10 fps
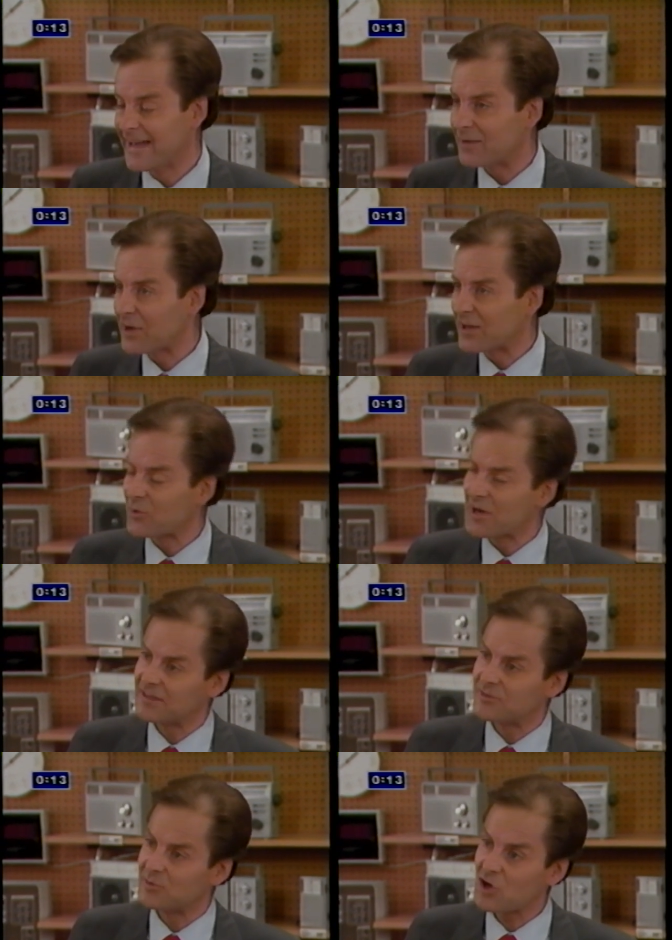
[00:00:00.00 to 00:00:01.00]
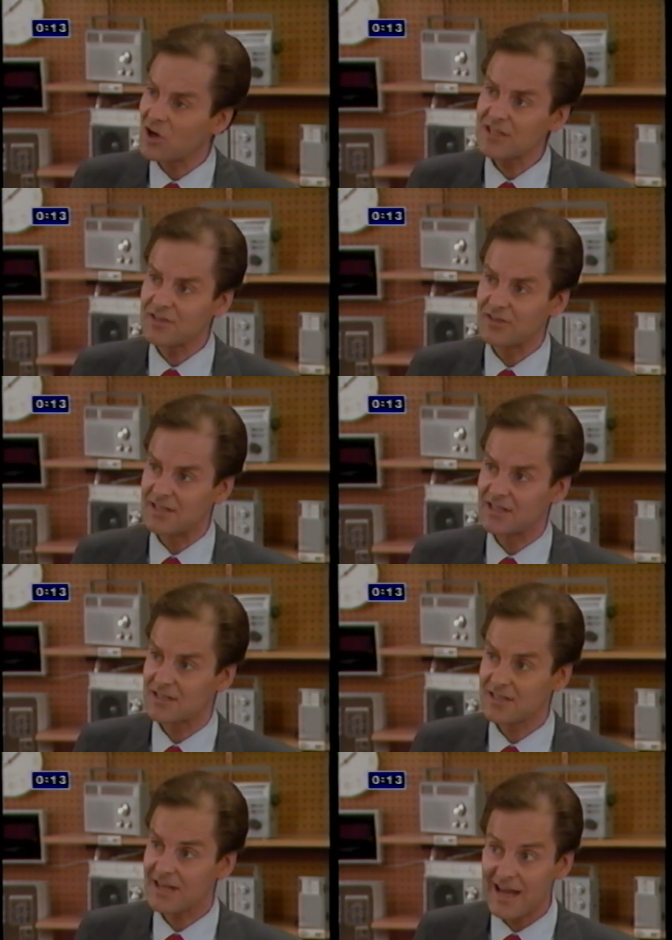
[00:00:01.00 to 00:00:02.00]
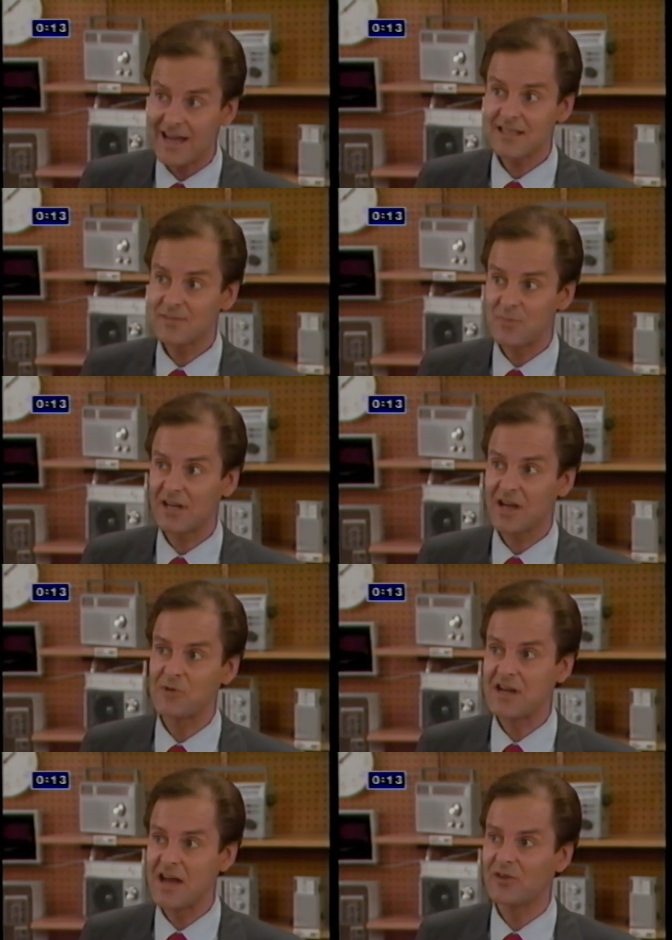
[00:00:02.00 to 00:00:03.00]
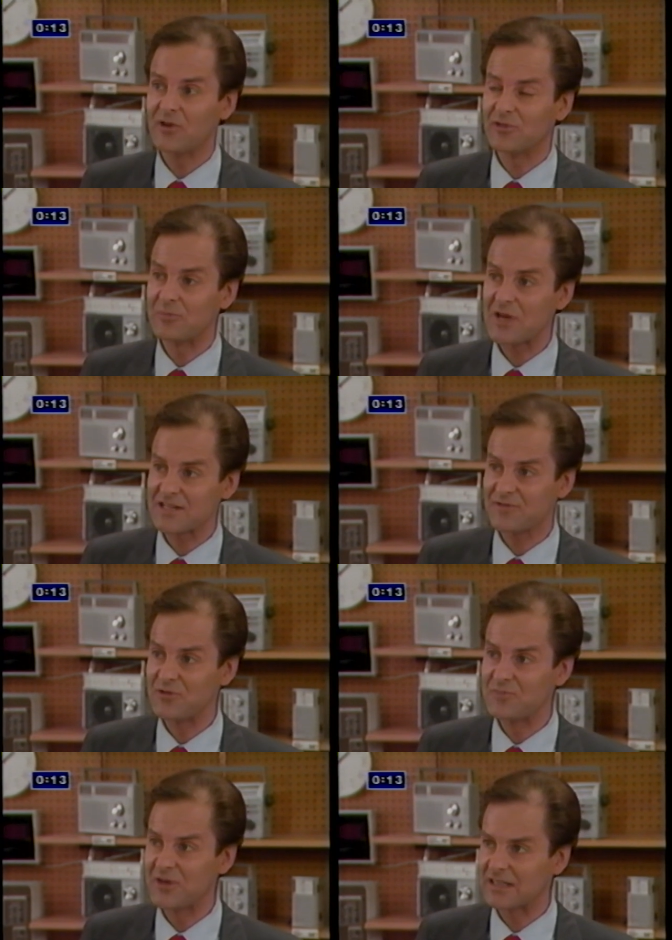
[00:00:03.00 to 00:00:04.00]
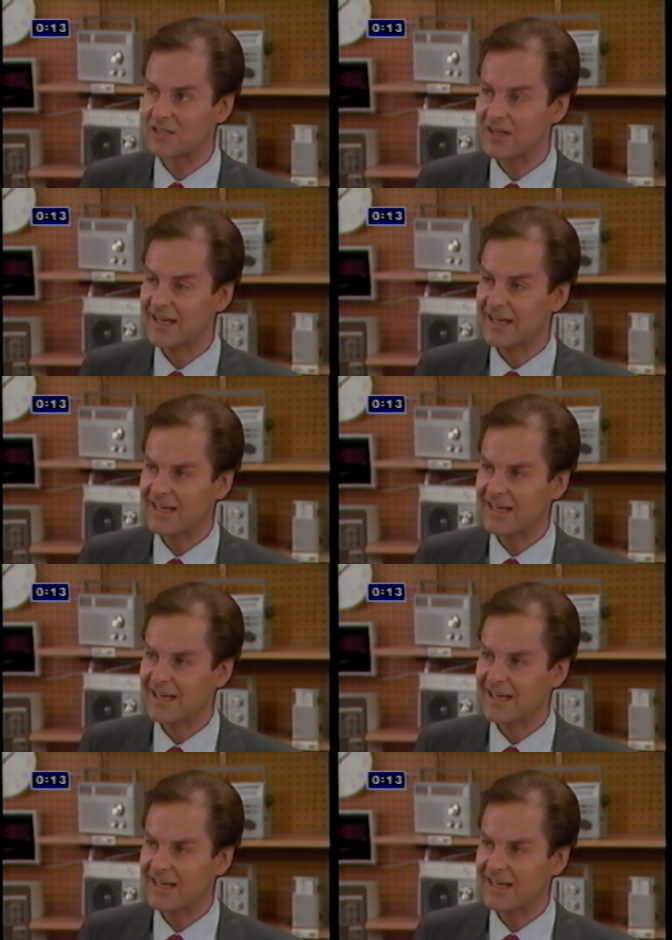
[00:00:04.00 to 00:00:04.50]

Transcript: And by the way, the cost of the discs has been coming down over the past few months.